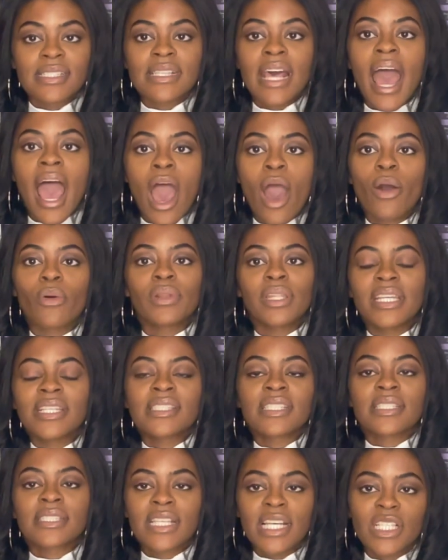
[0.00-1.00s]
How did
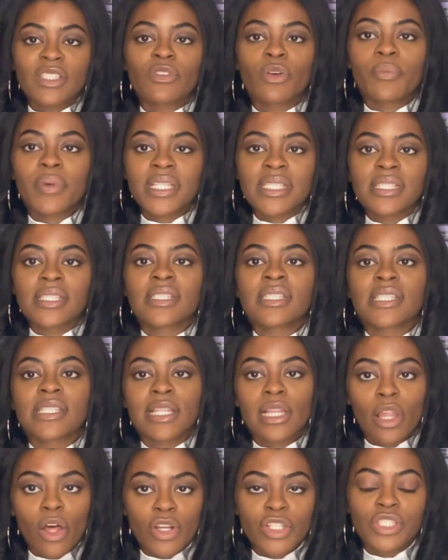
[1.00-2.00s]
successful businesses
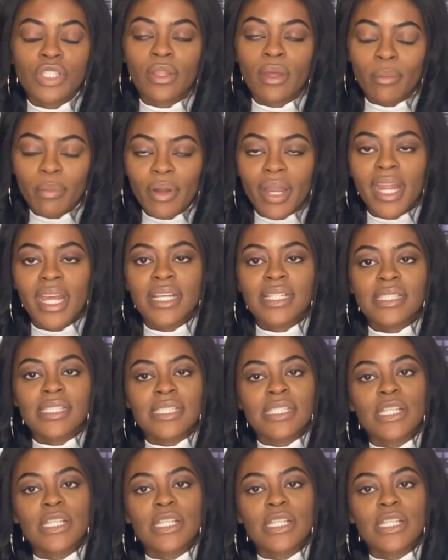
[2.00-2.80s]
launch their brands?